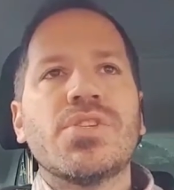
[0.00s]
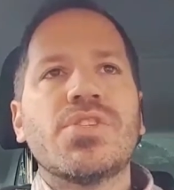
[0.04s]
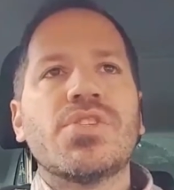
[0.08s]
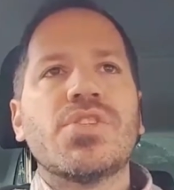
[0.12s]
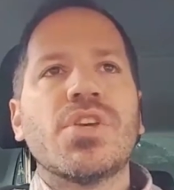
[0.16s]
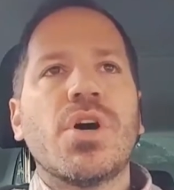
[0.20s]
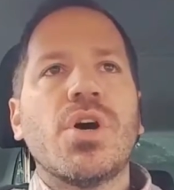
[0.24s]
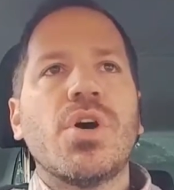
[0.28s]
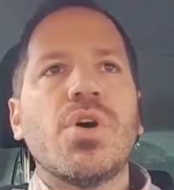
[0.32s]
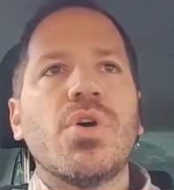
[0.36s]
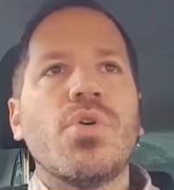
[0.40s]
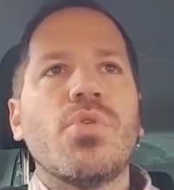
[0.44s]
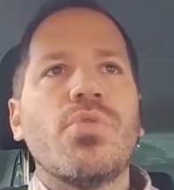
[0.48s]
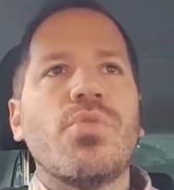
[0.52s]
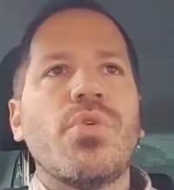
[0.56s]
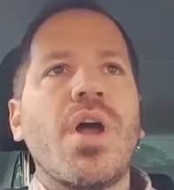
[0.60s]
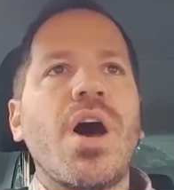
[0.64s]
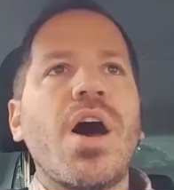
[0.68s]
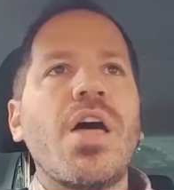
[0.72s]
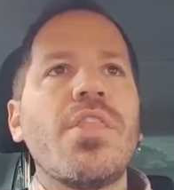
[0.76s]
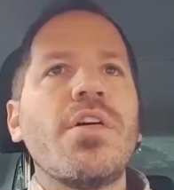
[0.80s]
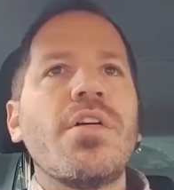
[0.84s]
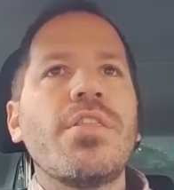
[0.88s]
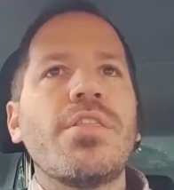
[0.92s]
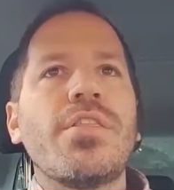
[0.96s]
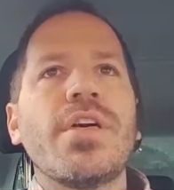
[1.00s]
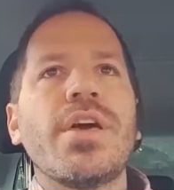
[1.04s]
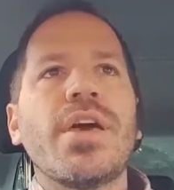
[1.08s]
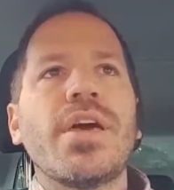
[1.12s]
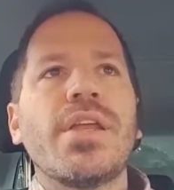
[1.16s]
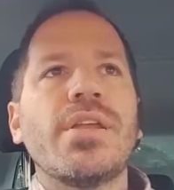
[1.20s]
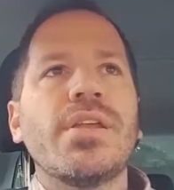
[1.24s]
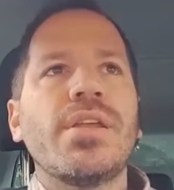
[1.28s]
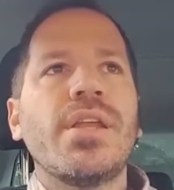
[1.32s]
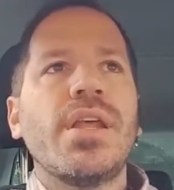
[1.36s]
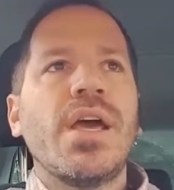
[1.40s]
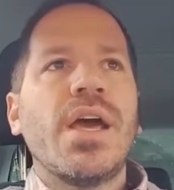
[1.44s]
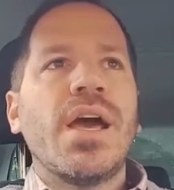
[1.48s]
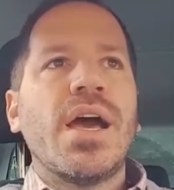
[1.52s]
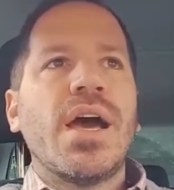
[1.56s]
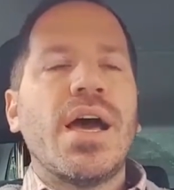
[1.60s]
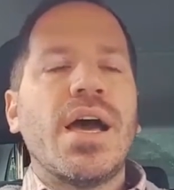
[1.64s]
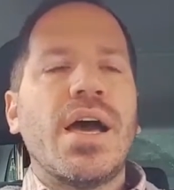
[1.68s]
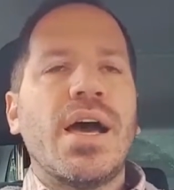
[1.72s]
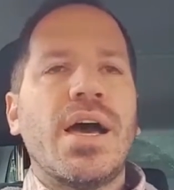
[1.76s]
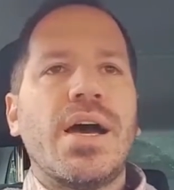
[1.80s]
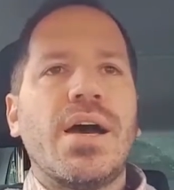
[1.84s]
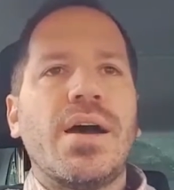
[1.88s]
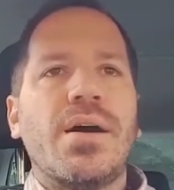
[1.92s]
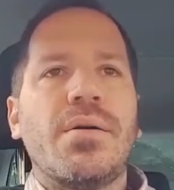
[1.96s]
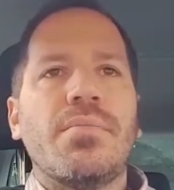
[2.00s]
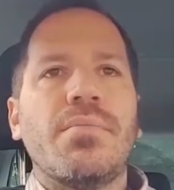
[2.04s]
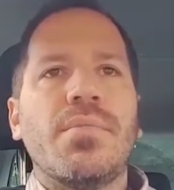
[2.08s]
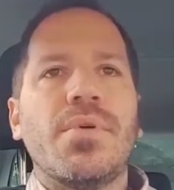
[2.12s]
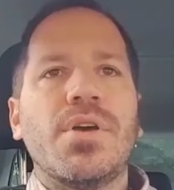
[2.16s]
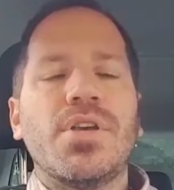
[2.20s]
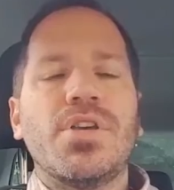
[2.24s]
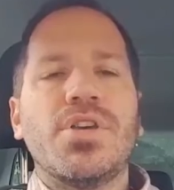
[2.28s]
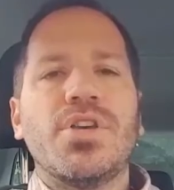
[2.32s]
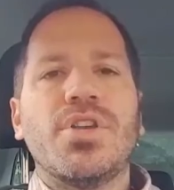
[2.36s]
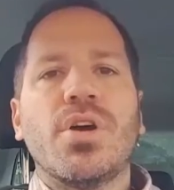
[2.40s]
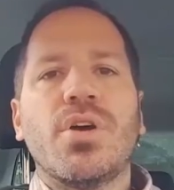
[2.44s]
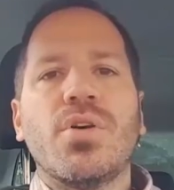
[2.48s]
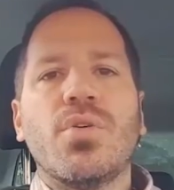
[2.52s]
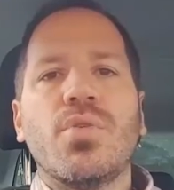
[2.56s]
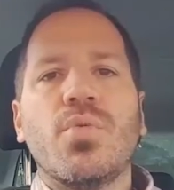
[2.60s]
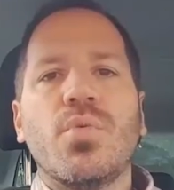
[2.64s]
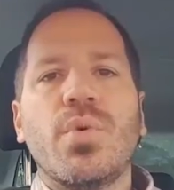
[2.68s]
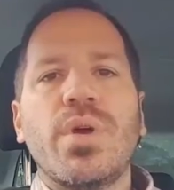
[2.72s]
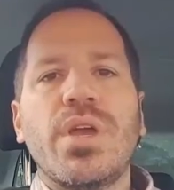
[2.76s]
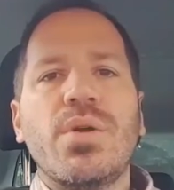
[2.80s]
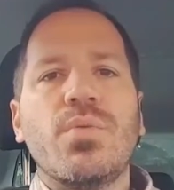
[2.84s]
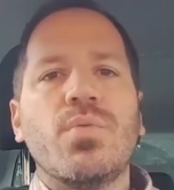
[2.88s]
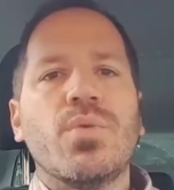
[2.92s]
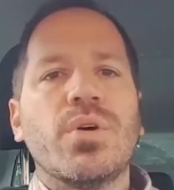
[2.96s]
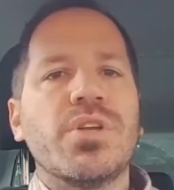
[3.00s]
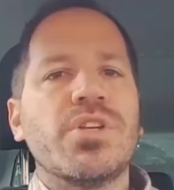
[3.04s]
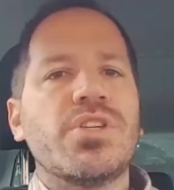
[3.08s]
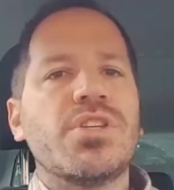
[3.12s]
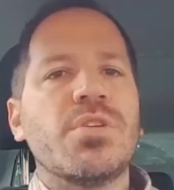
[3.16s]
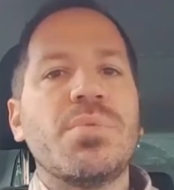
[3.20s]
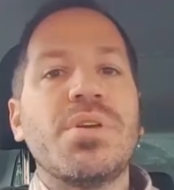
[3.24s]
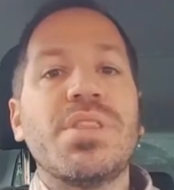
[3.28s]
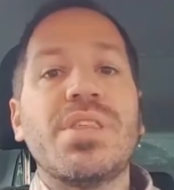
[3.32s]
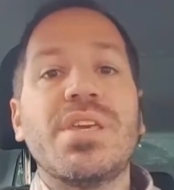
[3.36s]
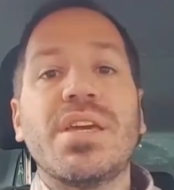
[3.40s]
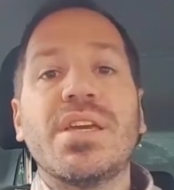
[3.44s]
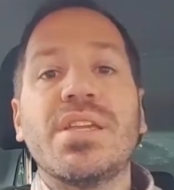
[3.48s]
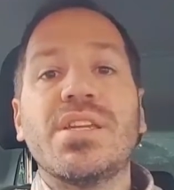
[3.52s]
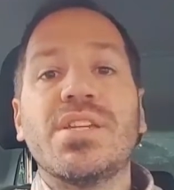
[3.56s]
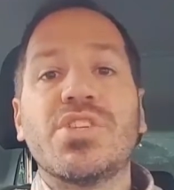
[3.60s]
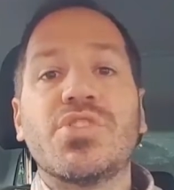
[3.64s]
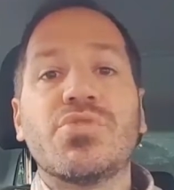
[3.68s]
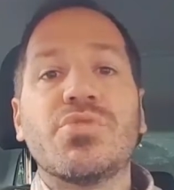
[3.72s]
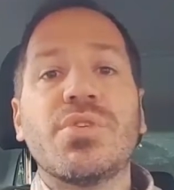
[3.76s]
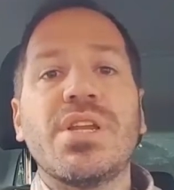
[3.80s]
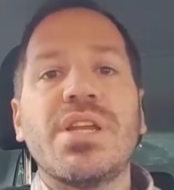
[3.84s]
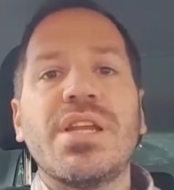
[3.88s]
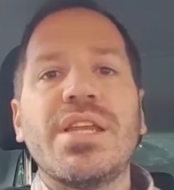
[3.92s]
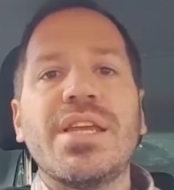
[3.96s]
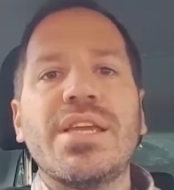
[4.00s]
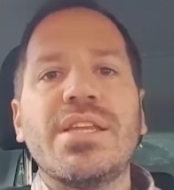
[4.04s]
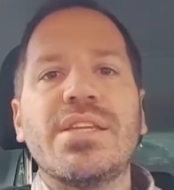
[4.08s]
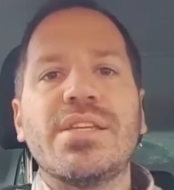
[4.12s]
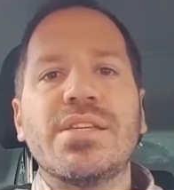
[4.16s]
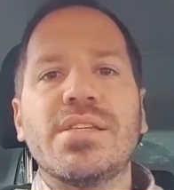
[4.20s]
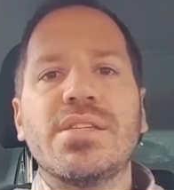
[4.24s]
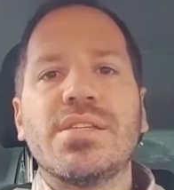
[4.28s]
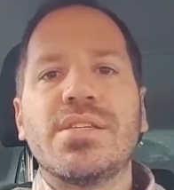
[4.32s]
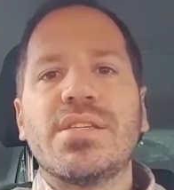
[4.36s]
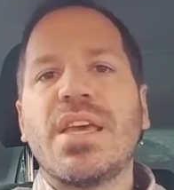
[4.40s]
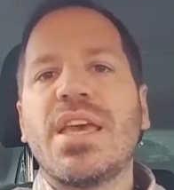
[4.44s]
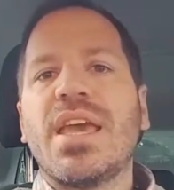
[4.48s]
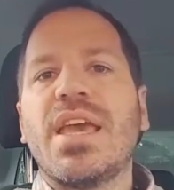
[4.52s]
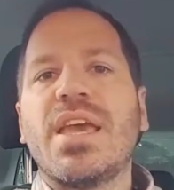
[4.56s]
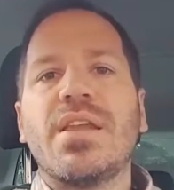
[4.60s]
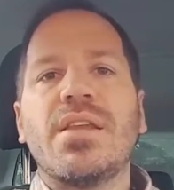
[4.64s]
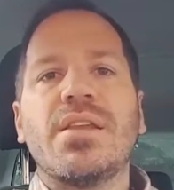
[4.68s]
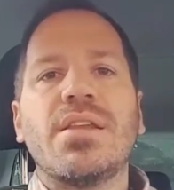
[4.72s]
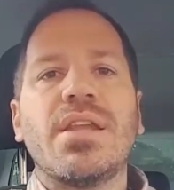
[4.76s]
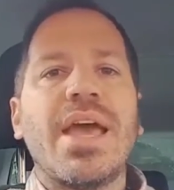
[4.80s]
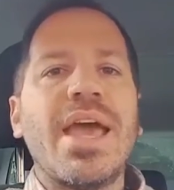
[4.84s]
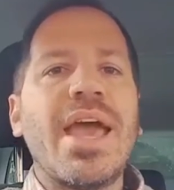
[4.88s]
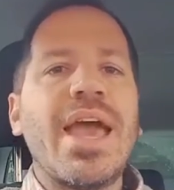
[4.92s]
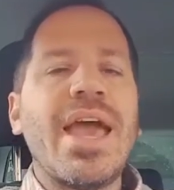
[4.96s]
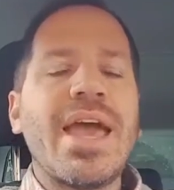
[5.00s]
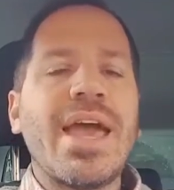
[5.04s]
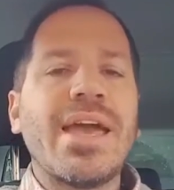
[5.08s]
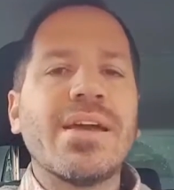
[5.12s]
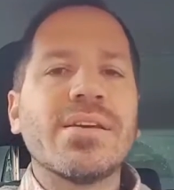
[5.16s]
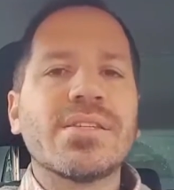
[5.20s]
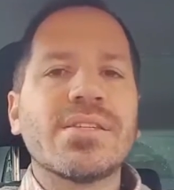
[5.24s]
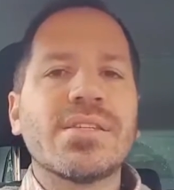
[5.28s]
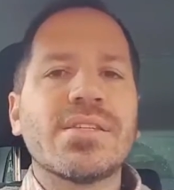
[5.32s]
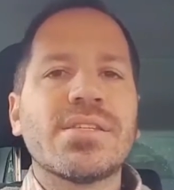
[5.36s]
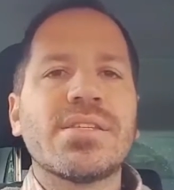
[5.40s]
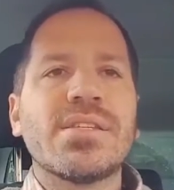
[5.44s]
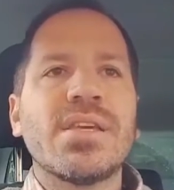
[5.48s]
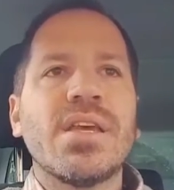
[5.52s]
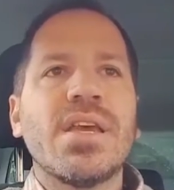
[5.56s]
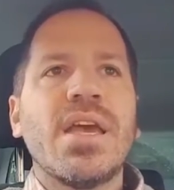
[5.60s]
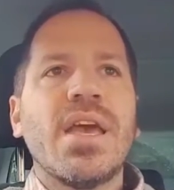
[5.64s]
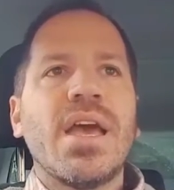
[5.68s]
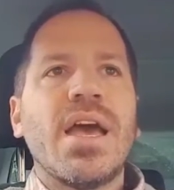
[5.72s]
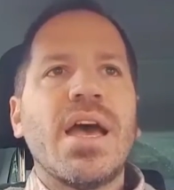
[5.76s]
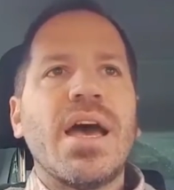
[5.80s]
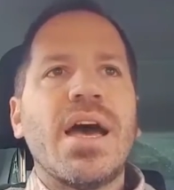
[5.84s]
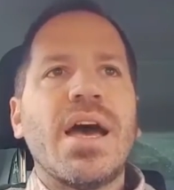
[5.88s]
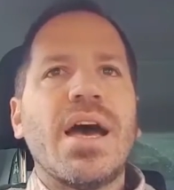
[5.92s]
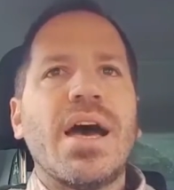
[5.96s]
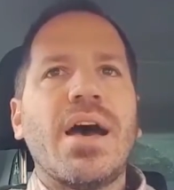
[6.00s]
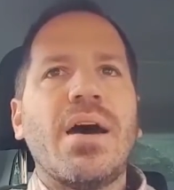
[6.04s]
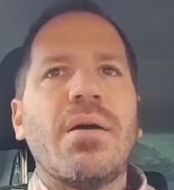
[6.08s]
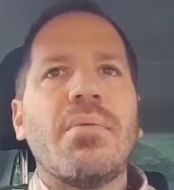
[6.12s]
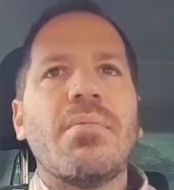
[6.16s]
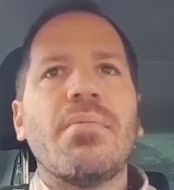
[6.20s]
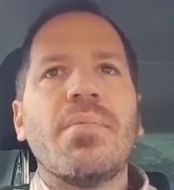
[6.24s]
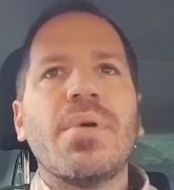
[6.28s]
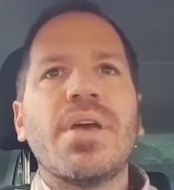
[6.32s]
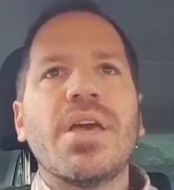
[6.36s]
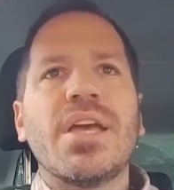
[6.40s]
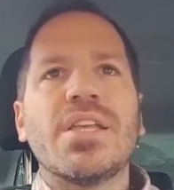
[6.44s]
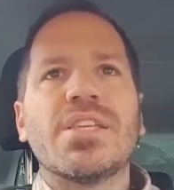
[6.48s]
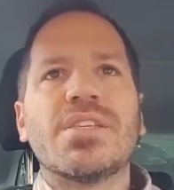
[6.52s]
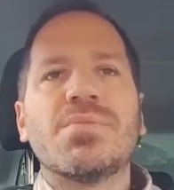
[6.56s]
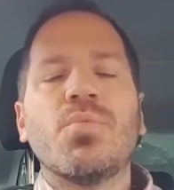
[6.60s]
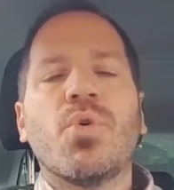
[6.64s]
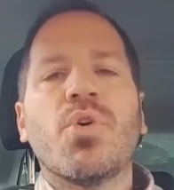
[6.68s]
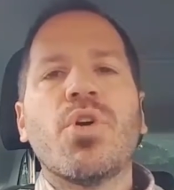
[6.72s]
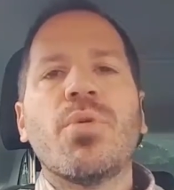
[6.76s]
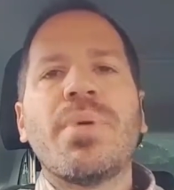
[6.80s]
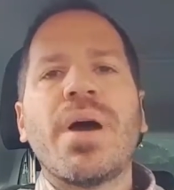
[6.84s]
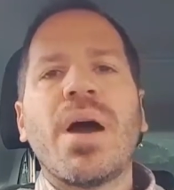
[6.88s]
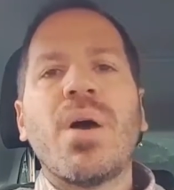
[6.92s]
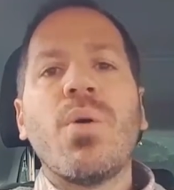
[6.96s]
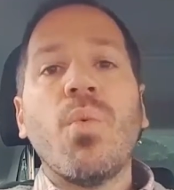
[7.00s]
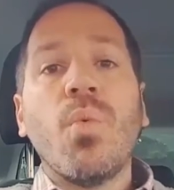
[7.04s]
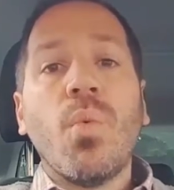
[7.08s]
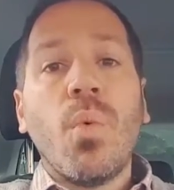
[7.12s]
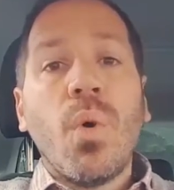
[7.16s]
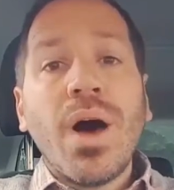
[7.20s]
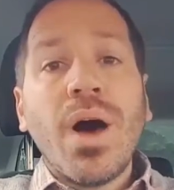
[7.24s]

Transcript: So rather than, we want to be the industry leaders in X, it's more about